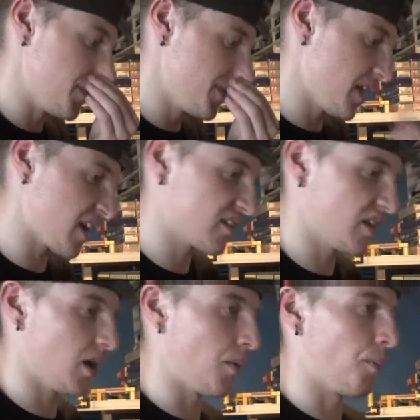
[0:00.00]
That's
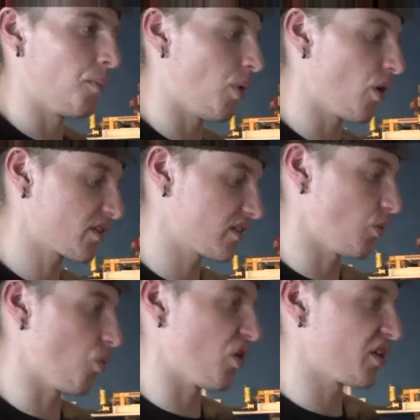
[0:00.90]
it
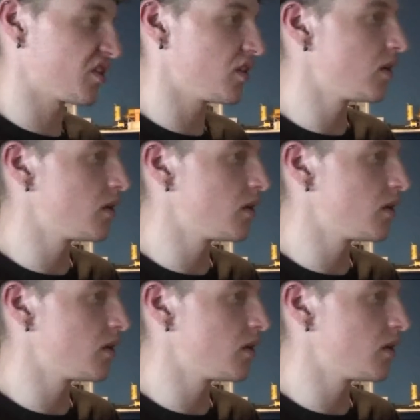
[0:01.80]
unboxing wise.